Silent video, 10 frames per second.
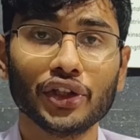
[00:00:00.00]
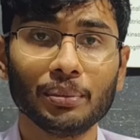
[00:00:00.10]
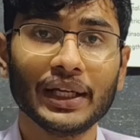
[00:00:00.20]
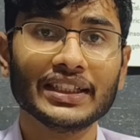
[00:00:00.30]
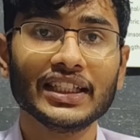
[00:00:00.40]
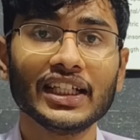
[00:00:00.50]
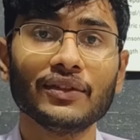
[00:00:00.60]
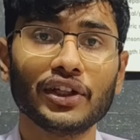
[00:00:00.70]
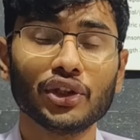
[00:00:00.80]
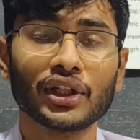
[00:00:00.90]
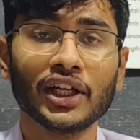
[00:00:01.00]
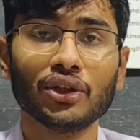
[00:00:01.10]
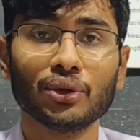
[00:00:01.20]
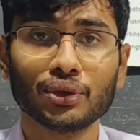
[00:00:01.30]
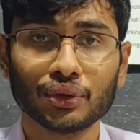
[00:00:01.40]
you're basically, what you're trying
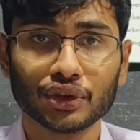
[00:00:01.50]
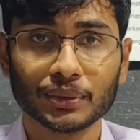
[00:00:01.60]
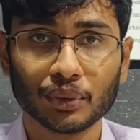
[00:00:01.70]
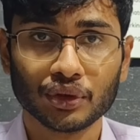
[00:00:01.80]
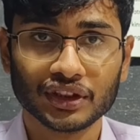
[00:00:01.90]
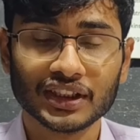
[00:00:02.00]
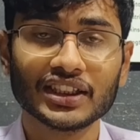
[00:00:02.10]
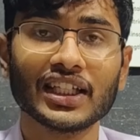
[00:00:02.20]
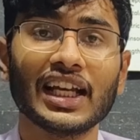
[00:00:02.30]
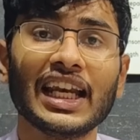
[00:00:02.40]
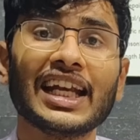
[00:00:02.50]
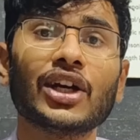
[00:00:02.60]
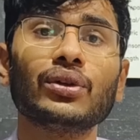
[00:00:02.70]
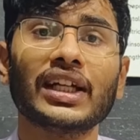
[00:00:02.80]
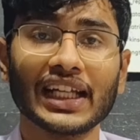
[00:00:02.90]
to do through those sports is let
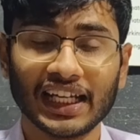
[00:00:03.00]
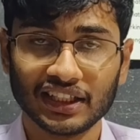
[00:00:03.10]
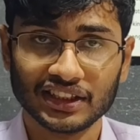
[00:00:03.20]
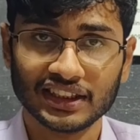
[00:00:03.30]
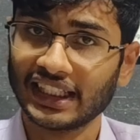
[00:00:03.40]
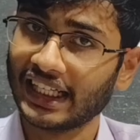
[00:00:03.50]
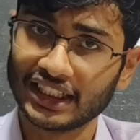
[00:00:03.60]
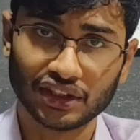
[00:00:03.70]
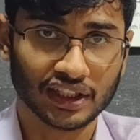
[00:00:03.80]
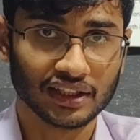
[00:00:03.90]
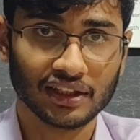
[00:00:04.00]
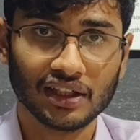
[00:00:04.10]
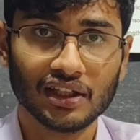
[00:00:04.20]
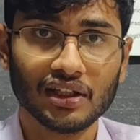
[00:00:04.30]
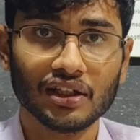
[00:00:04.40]
out that energy. That is it.
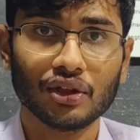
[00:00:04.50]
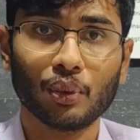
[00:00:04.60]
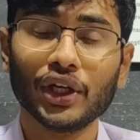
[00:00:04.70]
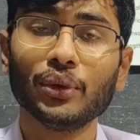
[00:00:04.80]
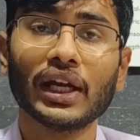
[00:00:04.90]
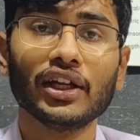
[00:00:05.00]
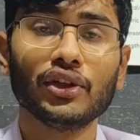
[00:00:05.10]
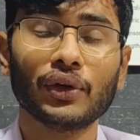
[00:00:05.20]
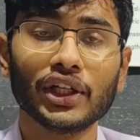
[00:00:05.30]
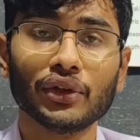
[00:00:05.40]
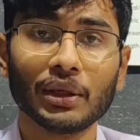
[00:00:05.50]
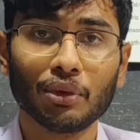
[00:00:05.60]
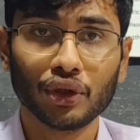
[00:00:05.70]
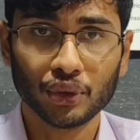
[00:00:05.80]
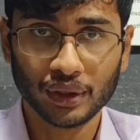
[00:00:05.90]
What you're
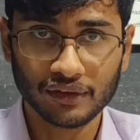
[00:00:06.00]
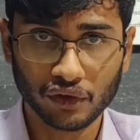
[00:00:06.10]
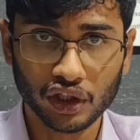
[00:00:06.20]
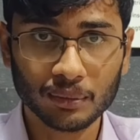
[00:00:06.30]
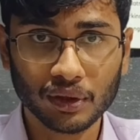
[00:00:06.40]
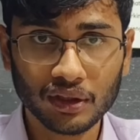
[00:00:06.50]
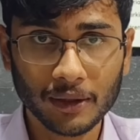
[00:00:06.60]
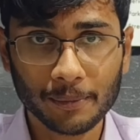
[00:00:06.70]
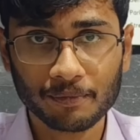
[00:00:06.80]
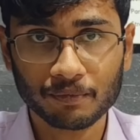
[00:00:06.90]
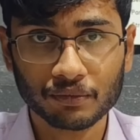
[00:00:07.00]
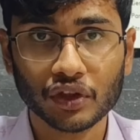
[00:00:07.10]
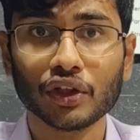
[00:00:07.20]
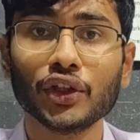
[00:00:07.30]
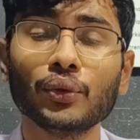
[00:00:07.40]
able to do in volleyball,
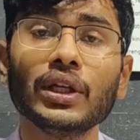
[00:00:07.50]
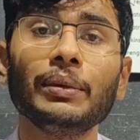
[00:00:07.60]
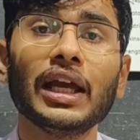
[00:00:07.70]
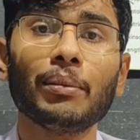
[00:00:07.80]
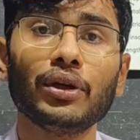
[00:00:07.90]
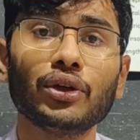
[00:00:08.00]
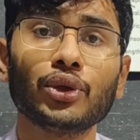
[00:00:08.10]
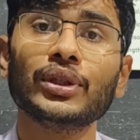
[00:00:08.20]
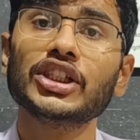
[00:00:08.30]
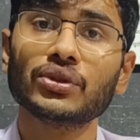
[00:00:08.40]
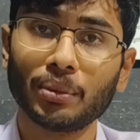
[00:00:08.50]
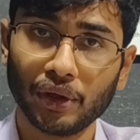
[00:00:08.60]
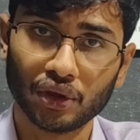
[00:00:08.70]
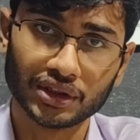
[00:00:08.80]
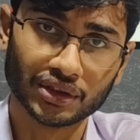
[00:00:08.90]
you will be able to do in
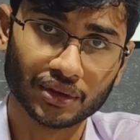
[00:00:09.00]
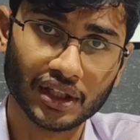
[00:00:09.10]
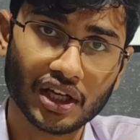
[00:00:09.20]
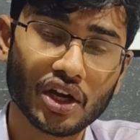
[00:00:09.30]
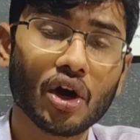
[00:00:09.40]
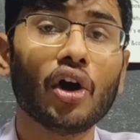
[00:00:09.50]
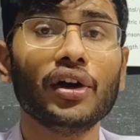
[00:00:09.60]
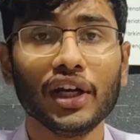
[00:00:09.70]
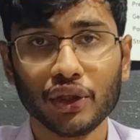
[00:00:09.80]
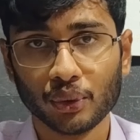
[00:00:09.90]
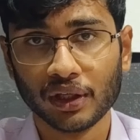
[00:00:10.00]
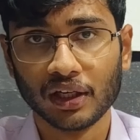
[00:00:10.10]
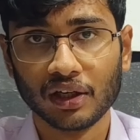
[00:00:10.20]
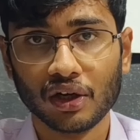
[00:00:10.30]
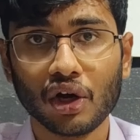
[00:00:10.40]
swimming also, or in
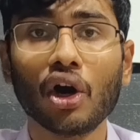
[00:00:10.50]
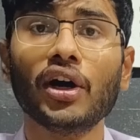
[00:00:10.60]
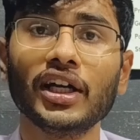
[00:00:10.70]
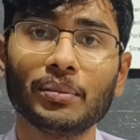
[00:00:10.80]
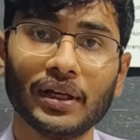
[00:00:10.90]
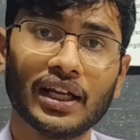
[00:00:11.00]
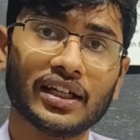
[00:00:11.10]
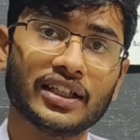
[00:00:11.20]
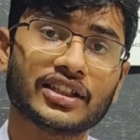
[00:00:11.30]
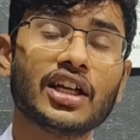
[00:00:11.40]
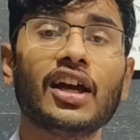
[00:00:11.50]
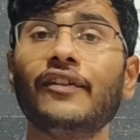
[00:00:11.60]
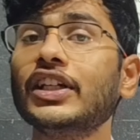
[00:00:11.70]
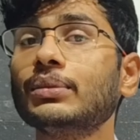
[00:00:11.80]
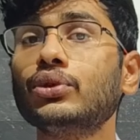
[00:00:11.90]
yoga, or in Pilates,
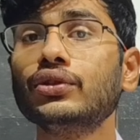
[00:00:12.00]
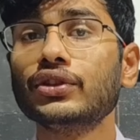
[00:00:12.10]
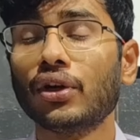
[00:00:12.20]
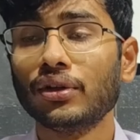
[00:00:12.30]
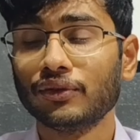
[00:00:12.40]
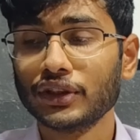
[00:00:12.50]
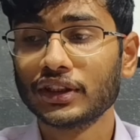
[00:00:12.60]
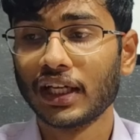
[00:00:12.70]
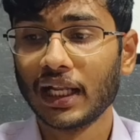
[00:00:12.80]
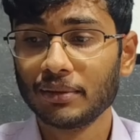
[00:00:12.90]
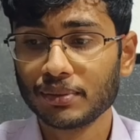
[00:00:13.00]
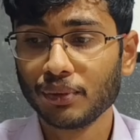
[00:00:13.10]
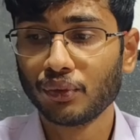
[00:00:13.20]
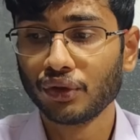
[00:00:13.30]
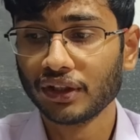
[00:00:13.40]
which helps me
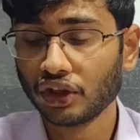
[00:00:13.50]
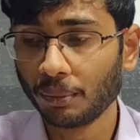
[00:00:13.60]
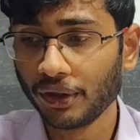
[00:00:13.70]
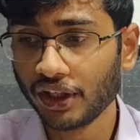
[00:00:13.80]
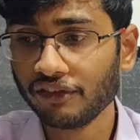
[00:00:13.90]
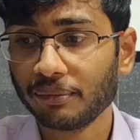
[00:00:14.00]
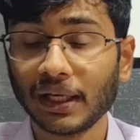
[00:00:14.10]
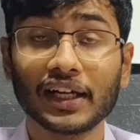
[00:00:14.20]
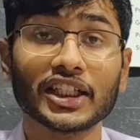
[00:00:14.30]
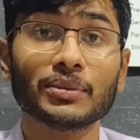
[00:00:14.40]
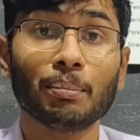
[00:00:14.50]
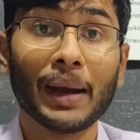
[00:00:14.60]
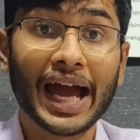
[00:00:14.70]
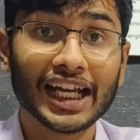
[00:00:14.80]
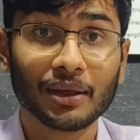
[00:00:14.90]
move to the topic of Pilates.
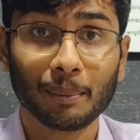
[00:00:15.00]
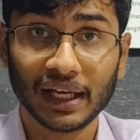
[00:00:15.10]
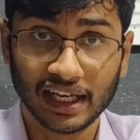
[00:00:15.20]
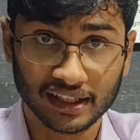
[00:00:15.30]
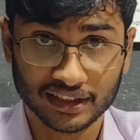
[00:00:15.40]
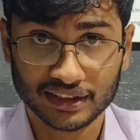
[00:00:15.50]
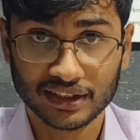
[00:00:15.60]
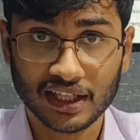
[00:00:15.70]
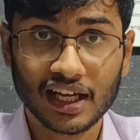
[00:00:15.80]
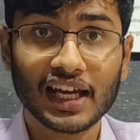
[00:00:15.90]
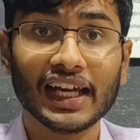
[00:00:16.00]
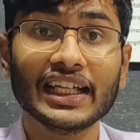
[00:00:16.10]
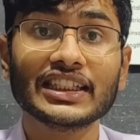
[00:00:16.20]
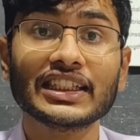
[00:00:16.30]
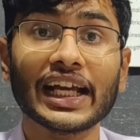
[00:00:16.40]
Mat Pilates
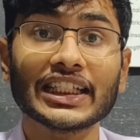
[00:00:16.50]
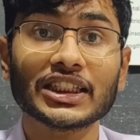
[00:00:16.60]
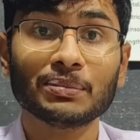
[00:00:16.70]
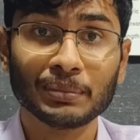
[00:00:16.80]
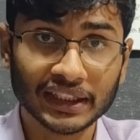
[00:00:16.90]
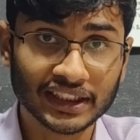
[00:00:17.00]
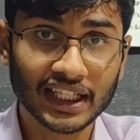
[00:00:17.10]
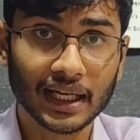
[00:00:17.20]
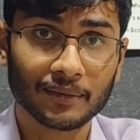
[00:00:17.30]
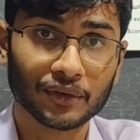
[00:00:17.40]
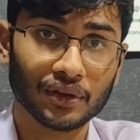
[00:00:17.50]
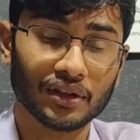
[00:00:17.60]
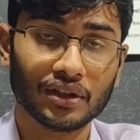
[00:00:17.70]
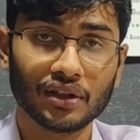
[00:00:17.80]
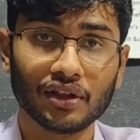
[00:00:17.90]
is especially
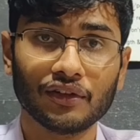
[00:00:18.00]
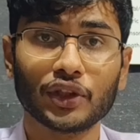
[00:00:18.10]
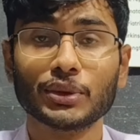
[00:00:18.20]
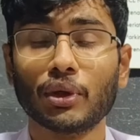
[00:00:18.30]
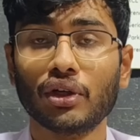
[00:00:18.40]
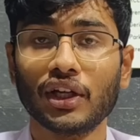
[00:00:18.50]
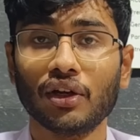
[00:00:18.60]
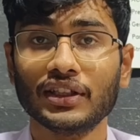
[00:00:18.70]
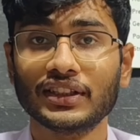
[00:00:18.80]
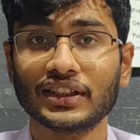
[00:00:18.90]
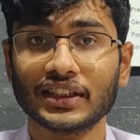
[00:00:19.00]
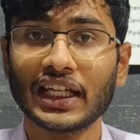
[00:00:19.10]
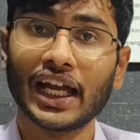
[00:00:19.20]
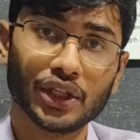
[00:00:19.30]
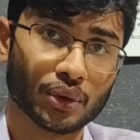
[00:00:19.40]
helpful for spondylolisthesis
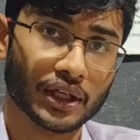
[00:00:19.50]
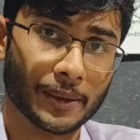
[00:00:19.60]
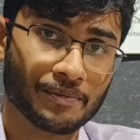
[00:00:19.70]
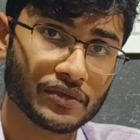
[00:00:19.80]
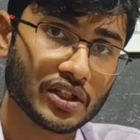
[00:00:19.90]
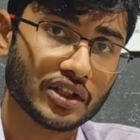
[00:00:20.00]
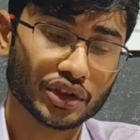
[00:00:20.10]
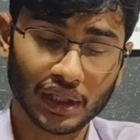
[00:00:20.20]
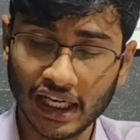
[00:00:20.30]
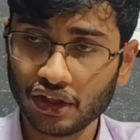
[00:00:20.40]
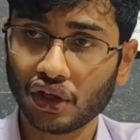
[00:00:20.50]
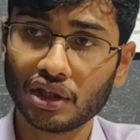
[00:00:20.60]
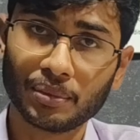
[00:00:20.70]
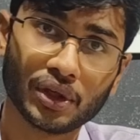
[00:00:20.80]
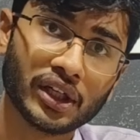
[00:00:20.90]
and yoga. So
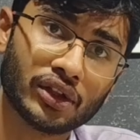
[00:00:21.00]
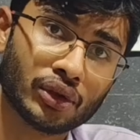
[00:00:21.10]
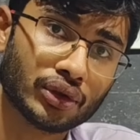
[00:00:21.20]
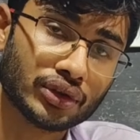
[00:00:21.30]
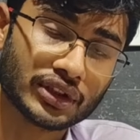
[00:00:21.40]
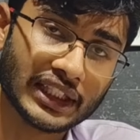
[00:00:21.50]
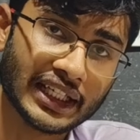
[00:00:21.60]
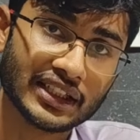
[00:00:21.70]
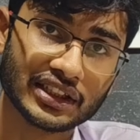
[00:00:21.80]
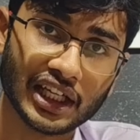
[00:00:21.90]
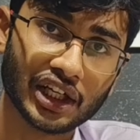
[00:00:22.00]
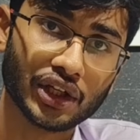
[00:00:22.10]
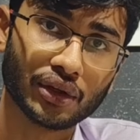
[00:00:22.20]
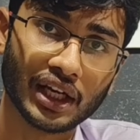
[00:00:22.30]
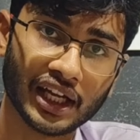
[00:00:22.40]
incorporate those things
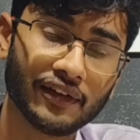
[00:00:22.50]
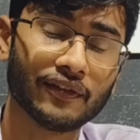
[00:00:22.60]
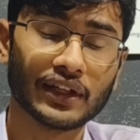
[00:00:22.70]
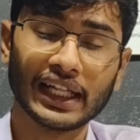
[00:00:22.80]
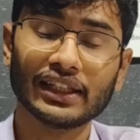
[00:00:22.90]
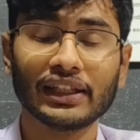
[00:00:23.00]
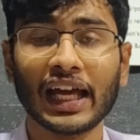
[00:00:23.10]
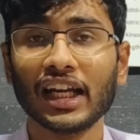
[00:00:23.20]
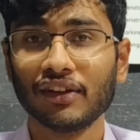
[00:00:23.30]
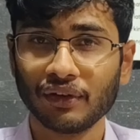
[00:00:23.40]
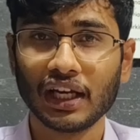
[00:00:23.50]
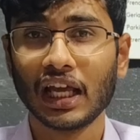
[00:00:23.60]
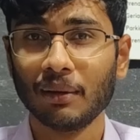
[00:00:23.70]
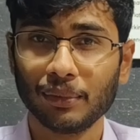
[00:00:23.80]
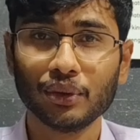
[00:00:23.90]
into your life, and that will
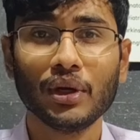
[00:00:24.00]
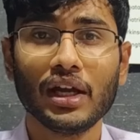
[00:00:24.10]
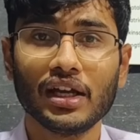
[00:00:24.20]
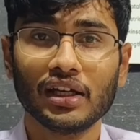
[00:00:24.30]
help you